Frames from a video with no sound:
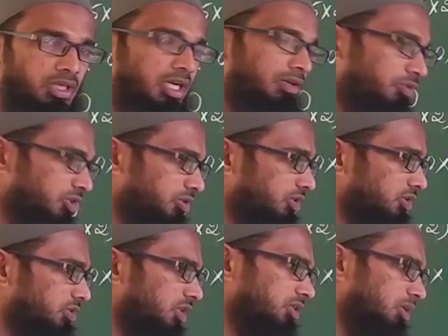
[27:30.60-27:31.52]
but at which
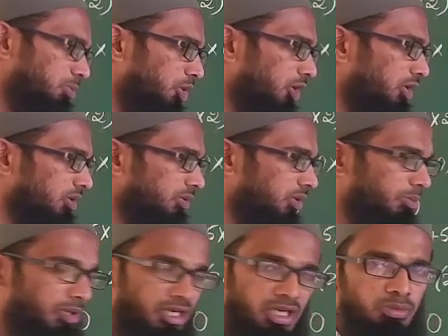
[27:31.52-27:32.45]
distance the
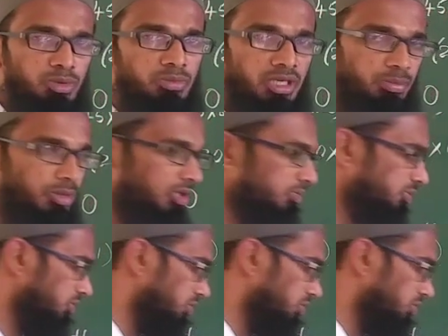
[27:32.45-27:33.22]
bending moment becomes